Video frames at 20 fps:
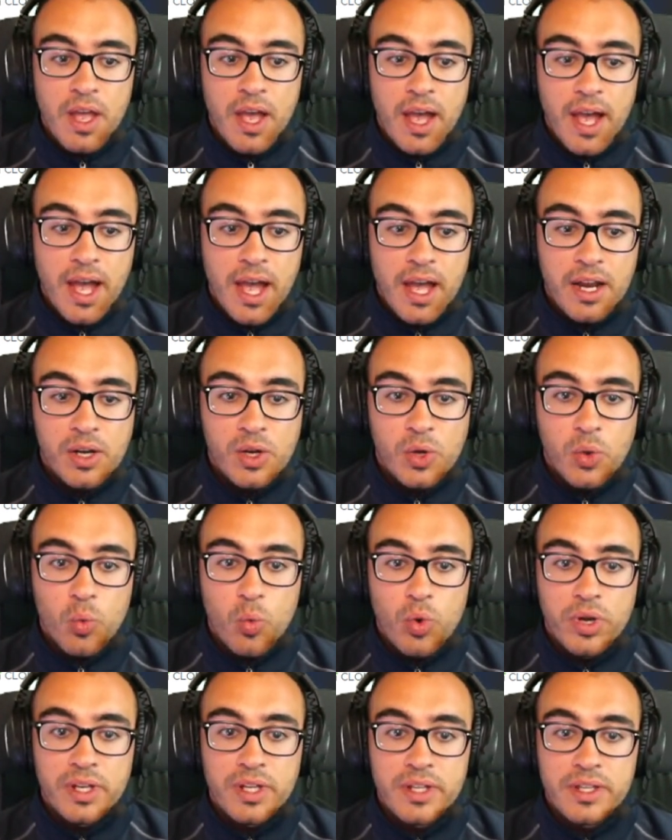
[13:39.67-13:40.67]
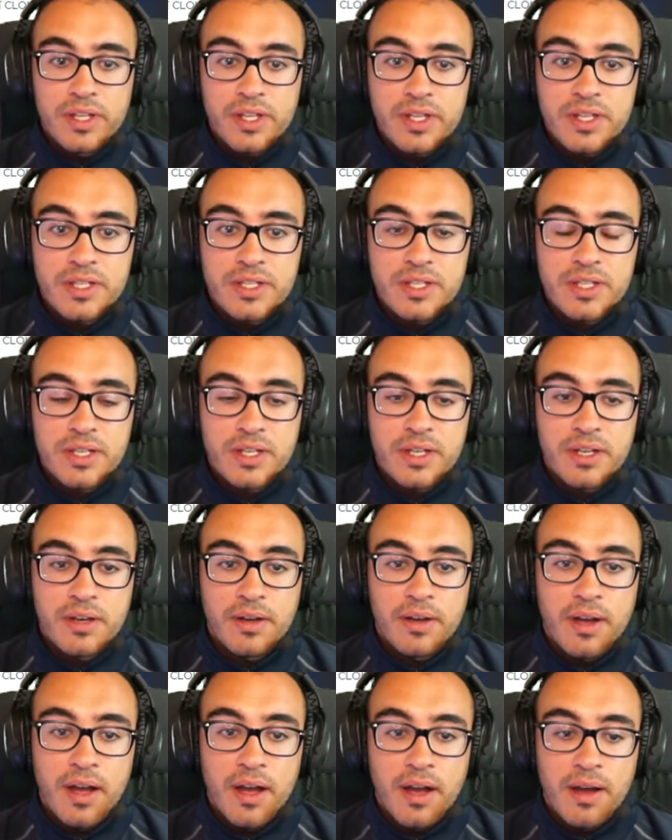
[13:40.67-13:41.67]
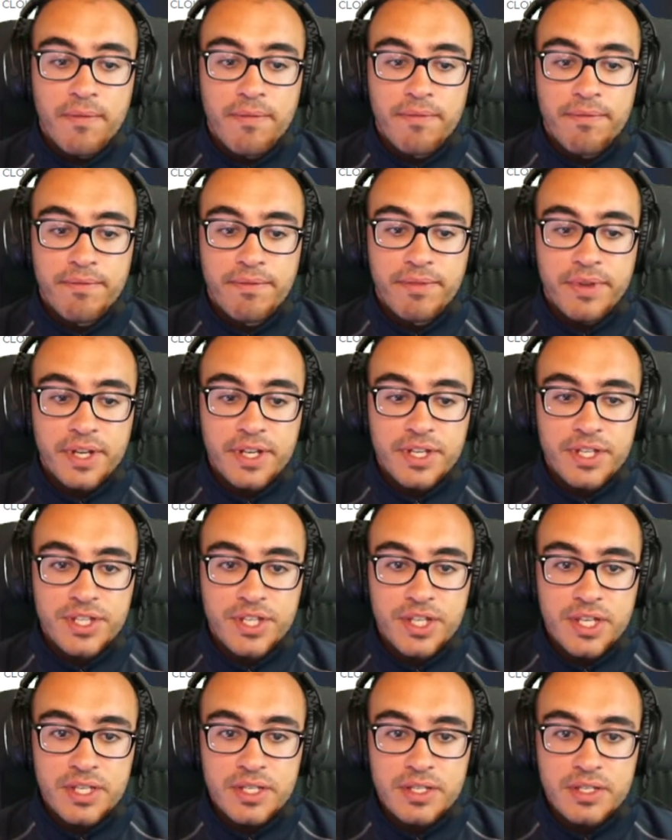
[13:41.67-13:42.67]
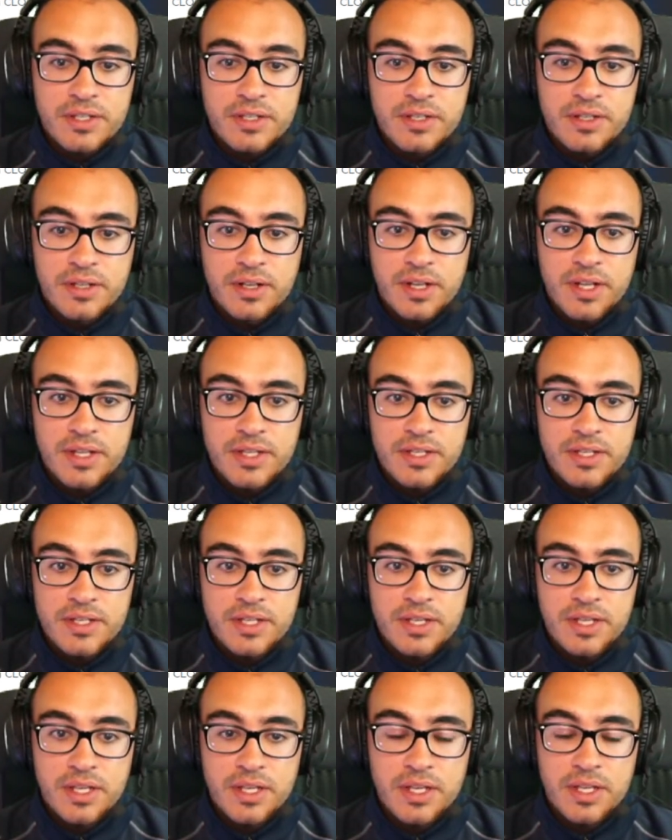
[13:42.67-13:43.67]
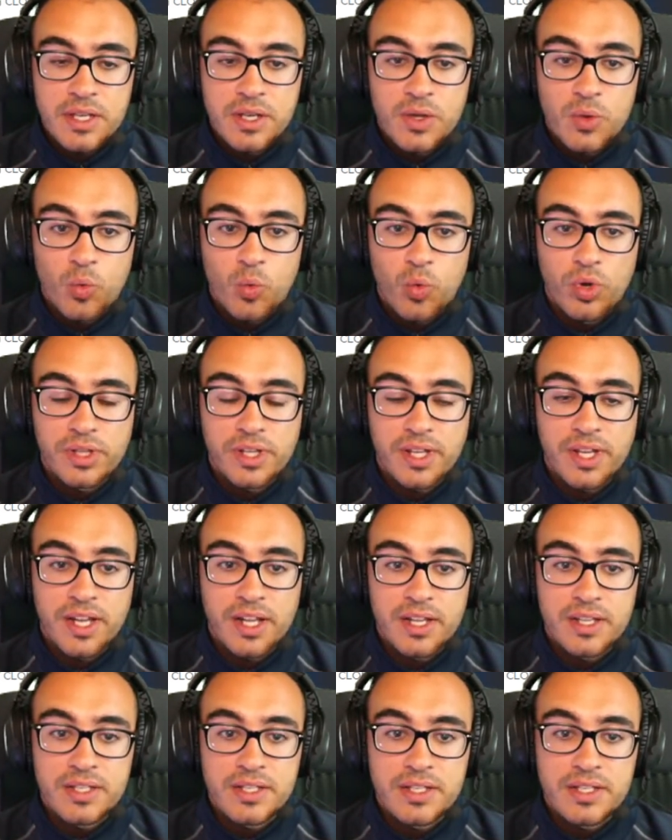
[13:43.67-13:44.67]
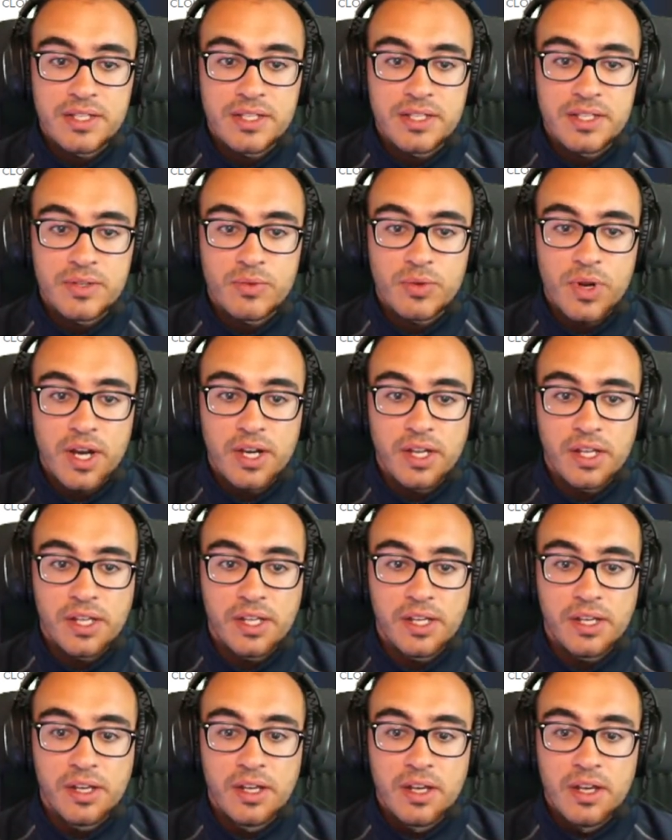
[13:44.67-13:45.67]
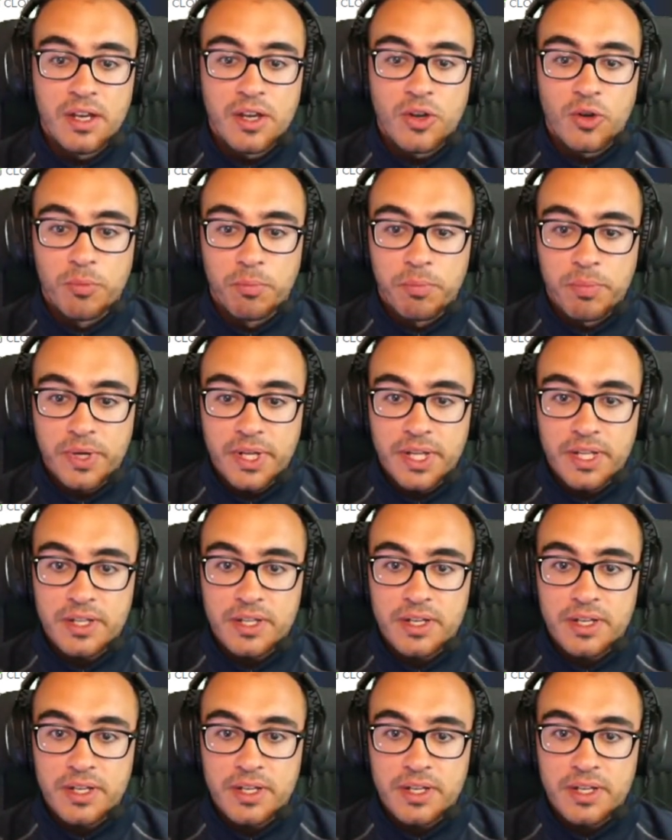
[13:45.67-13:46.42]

And when this finishes, let's see what else is running. Complete.